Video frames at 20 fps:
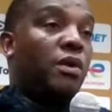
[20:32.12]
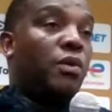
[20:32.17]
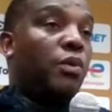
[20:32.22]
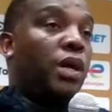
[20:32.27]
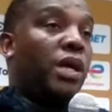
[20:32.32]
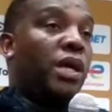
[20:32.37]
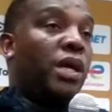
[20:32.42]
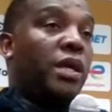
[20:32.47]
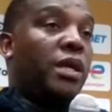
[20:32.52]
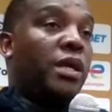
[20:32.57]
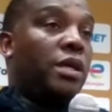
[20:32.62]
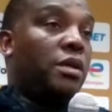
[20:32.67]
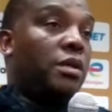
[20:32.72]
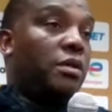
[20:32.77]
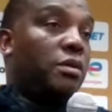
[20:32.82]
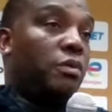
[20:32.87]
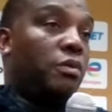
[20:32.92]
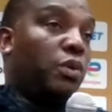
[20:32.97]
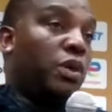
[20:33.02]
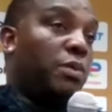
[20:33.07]
the
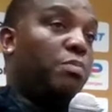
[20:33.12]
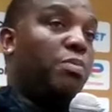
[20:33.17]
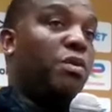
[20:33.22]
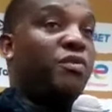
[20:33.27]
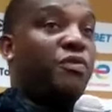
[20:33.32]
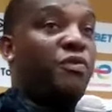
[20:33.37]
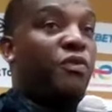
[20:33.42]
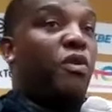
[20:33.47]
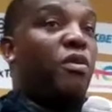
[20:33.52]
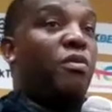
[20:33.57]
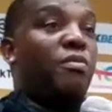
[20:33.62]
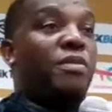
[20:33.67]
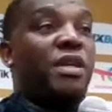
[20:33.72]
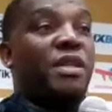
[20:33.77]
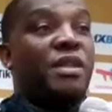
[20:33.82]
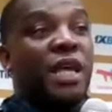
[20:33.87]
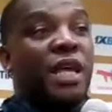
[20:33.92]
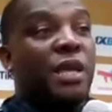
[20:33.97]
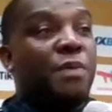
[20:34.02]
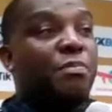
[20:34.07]
way we
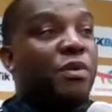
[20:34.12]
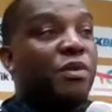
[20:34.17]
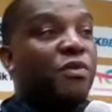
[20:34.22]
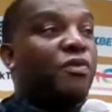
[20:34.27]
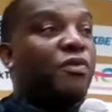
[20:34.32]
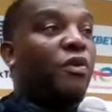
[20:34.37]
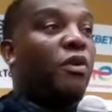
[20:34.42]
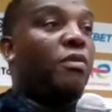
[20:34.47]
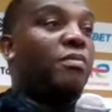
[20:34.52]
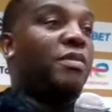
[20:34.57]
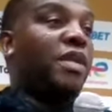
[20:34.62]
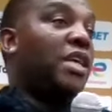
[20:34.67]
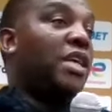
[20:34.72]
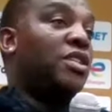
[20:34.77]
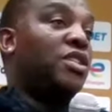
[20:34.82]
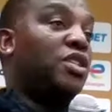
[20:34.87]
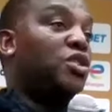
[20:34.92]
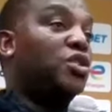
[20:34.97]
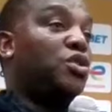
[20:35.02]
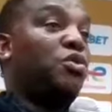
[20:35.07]
performed and they performed,
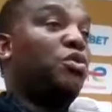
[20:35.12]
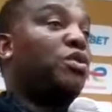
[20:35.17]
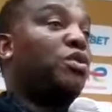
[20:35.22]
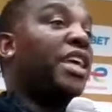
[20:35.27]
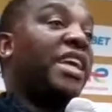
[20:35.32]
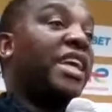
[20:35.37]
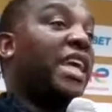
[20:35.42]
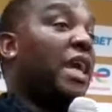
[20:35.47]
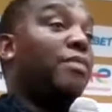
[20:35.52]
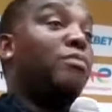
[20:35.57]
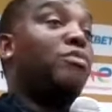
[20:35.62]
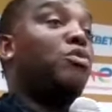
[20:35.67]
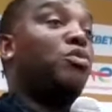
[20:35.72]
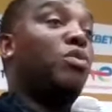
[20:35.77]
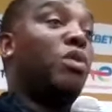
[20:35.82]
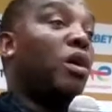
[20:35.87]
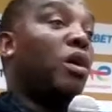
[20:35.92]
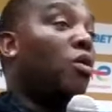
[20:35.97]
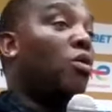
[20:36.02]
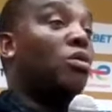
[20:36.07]
they just took their game
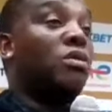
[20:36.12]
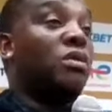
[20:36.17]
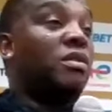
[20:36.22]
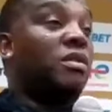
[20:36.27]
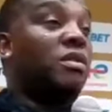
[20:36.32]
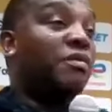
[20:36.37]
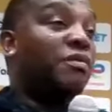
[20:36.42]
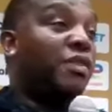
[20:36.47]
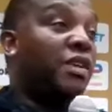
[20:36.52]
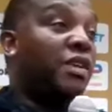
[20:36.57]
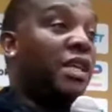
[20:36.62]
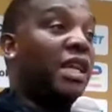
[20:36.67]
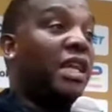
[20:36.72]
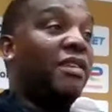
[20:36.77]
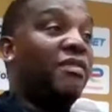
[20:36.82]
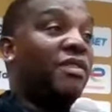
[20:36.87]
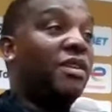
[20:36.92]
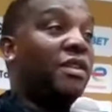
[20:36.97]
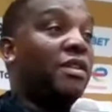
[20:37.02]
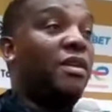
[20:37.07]
to a whole different
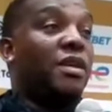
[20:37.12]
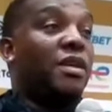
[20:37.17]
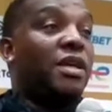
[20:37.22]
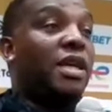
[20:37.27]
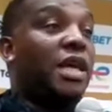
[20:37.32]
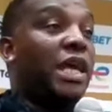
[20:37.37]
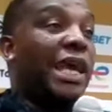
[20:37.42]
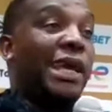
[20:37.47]
level,